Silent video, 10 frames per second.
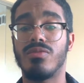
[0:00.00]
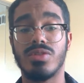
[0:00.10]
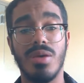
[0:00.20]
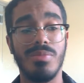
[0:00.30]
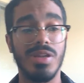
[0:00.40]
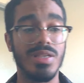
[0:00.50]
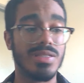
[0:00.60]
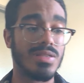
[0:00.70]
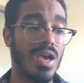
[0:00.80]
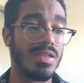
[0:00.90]

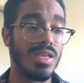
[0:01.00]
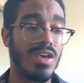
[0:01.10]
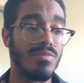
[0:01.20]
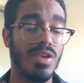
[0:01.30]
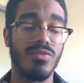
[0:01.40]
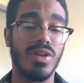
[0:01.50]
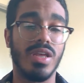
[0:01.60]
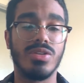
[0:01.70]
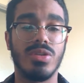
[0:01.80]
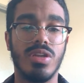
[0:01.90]
somebody's idea of being
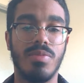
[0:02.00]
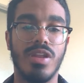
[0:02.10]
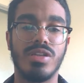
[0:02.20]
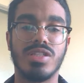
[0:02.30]
financially independent